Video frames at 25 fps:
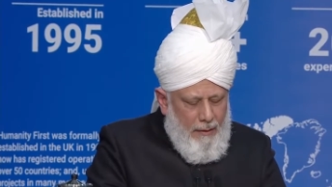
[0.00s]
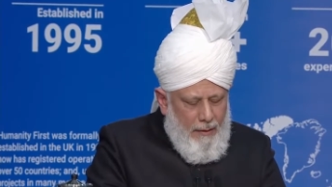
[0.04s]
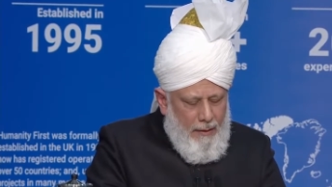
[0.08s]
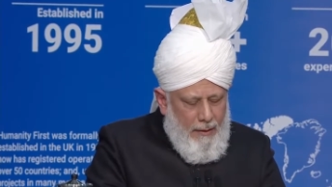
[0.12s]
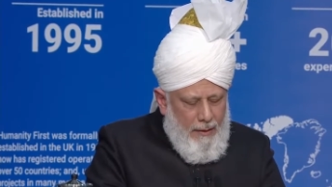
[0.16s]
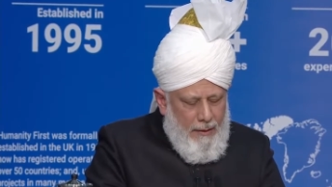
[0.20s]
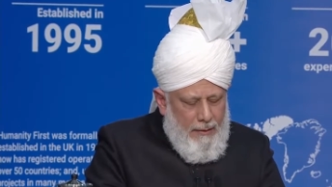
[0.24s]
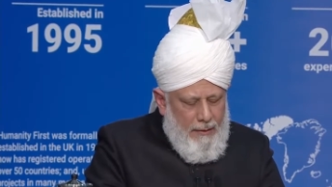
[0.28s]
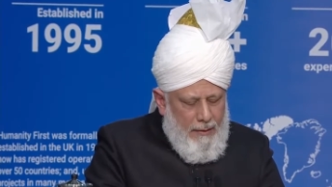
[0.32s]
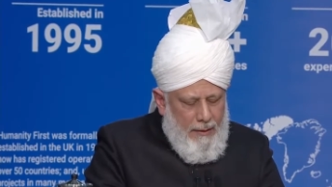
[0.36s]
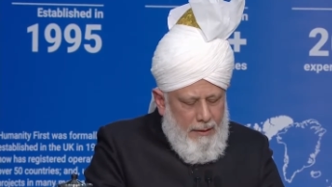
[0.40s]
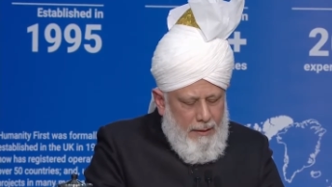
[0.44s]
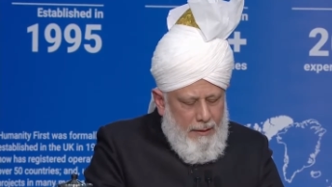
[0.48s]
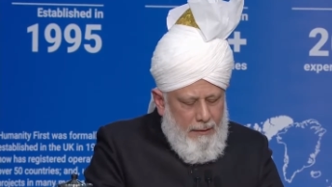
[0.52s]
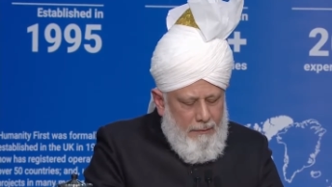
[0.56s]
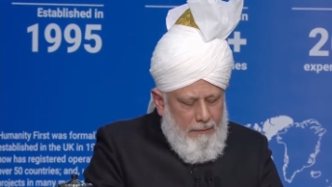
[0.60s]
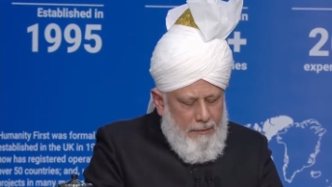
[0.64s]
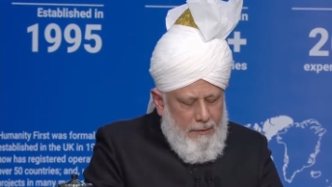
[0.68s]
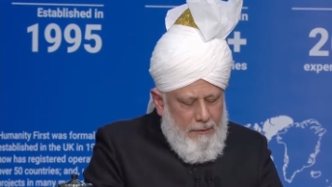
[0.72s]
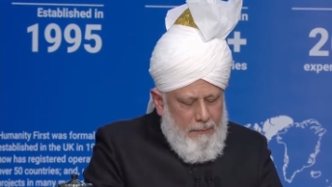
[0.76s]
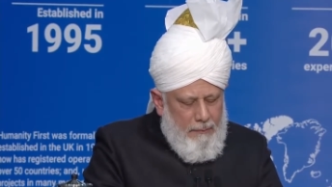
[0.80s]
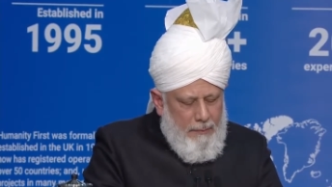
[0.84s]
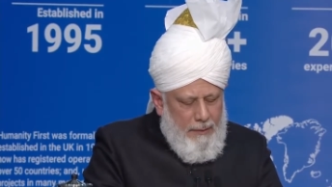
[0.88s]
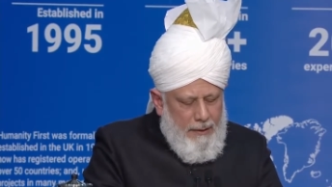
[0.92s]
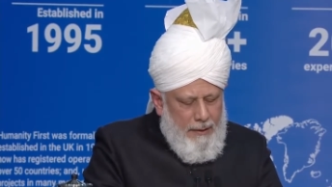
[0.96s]
As I have
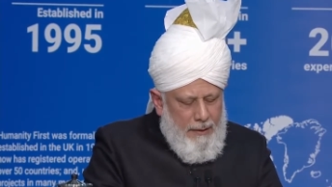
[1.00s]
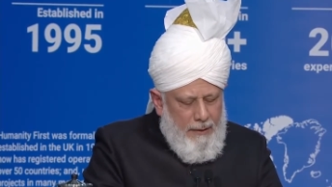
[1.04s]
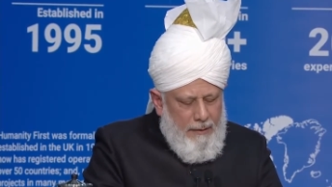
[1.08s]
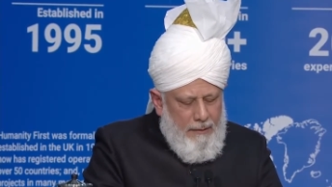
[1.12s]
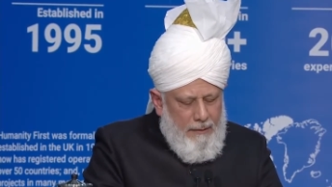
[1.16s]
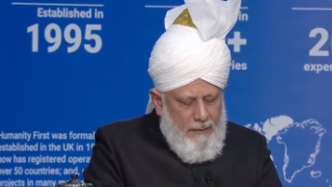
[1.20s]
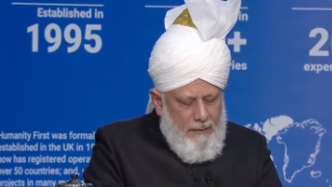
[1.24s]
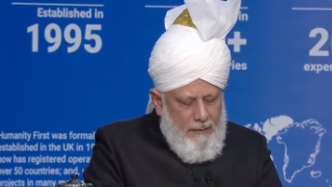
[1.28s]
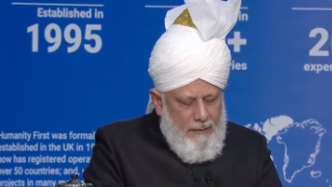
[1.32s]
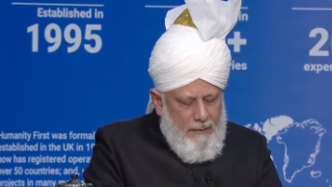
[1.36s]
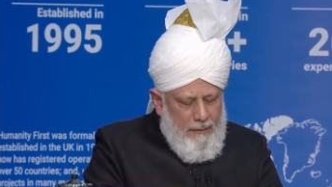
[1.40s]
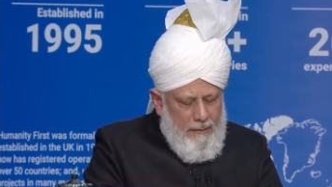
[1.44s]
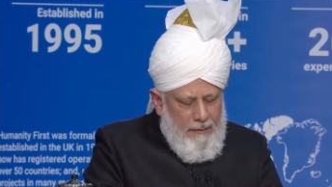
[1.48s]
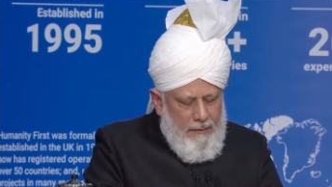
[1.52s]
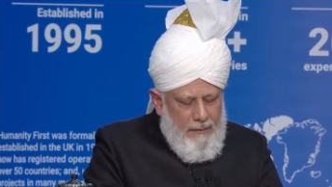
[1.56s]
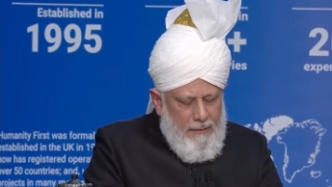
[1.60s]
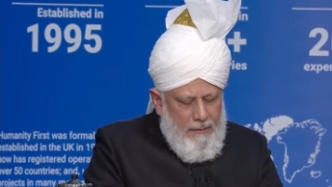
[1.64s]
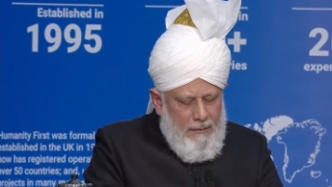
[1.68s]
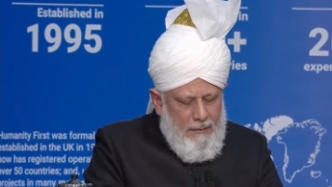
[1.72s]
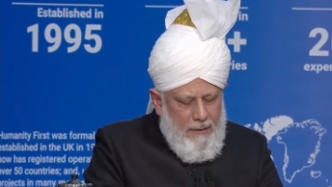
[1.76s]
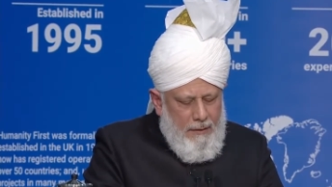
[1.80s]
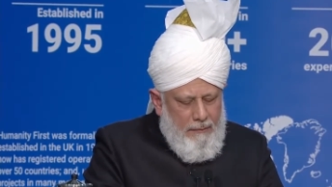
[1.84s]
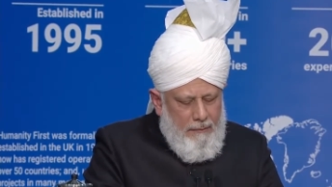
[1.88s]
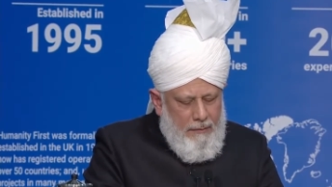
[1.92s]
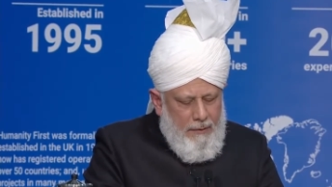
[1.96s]
explained,
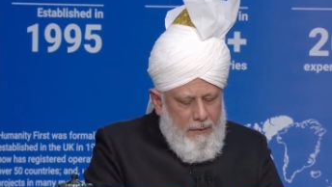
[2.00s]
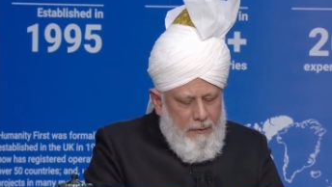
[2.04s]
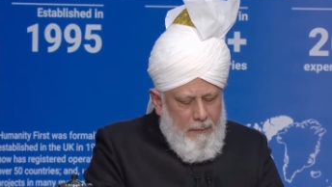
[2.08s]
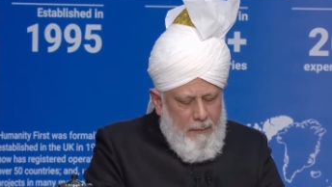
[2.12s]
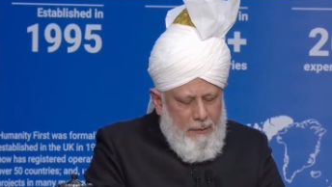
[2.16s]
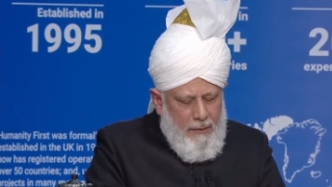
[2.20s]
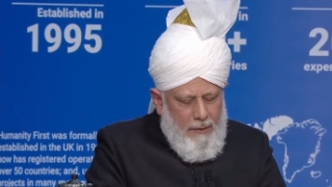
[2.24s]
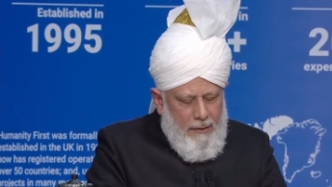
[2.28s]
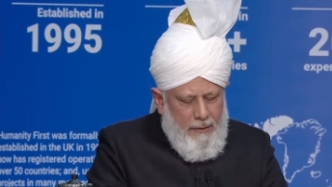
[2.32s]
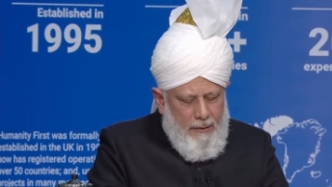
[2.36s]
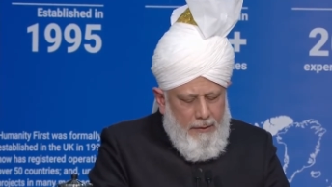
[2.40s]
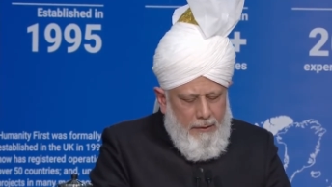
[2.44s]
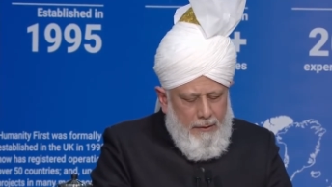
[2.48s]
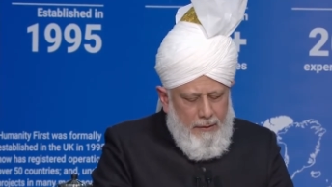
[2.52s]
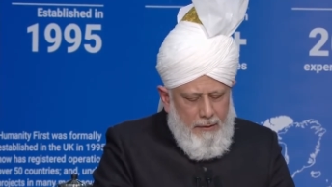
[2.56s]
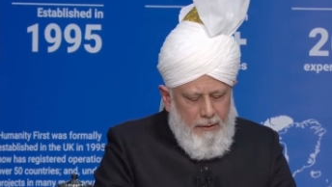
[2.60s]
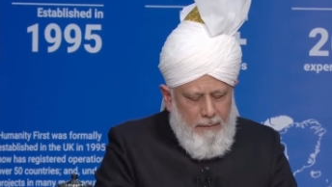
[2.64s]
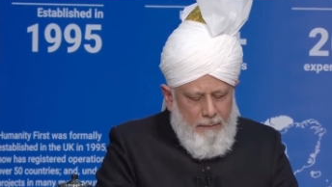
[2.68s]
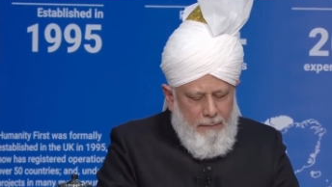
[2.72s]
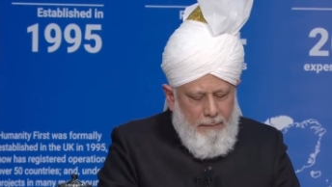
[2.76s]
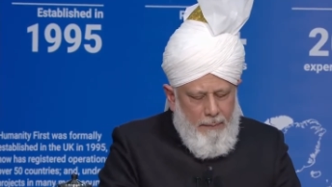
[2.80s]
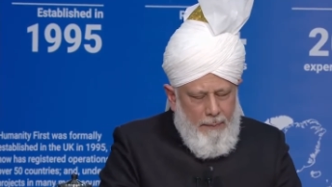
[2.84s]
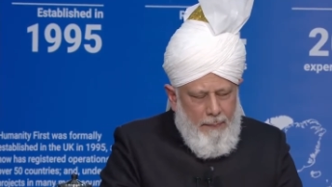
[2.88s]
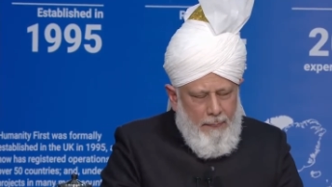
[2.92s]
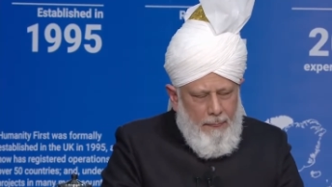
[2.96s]
serving humanity
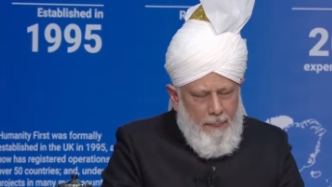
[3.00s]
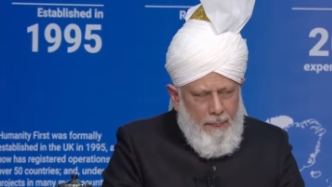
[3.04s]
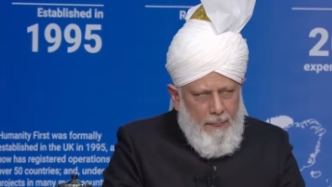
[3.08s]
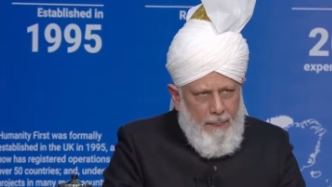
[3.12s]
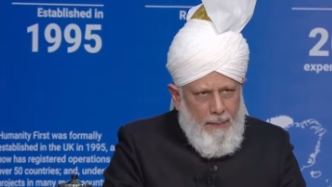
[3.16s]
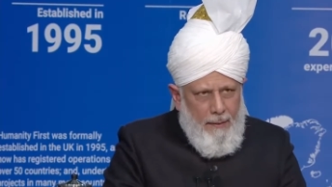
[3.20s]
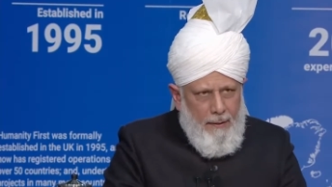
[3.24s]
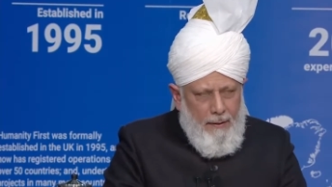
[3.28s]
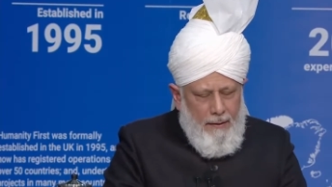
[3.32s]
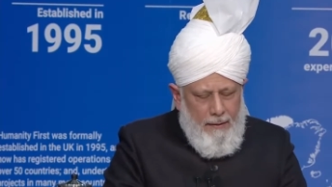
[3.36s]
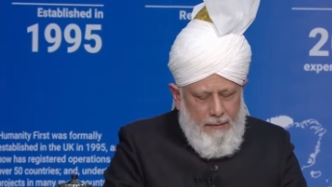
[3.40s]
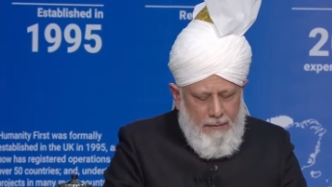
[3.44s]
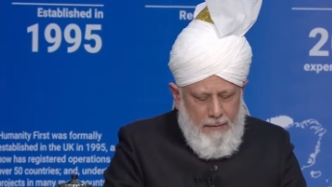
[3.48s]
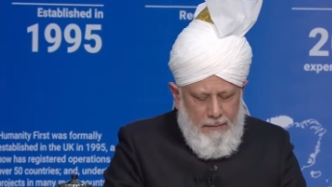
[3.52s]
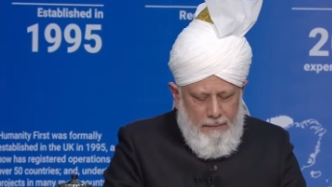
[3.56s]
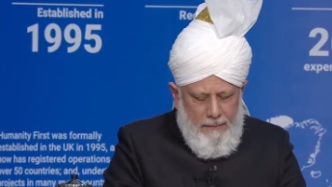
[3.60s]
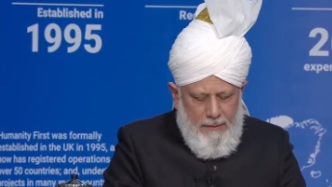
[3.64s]
is a